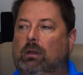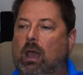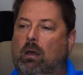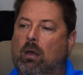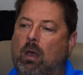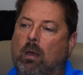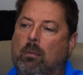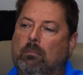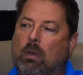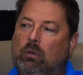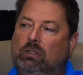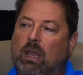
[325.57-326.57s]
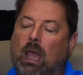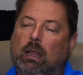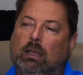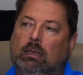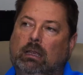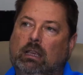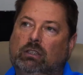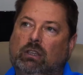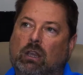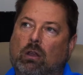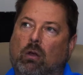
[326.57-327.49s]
Now, most LEDs can